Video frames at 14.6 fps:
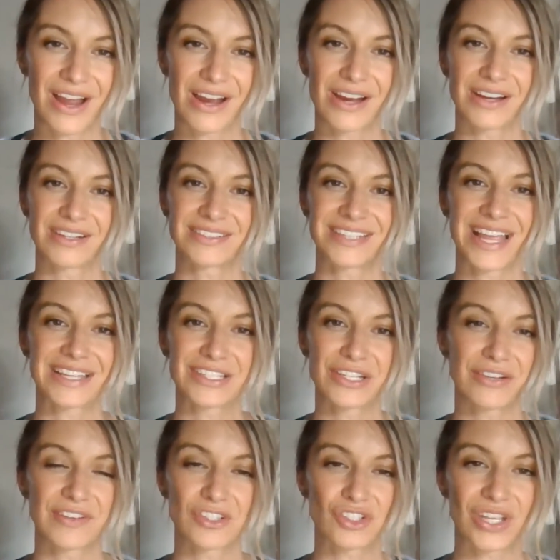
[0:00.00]
our 10
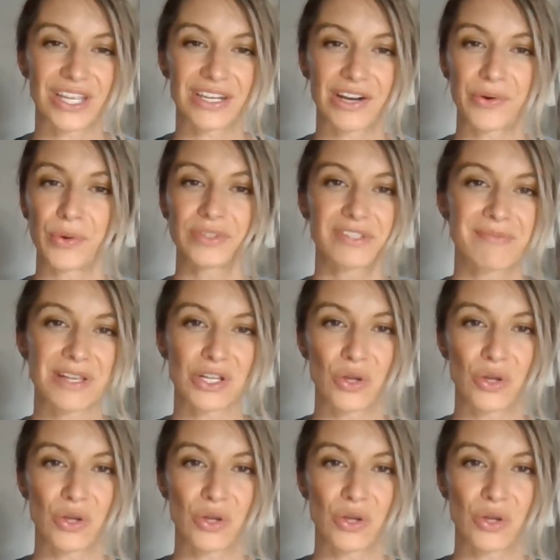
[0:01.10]
year vision, our ultimate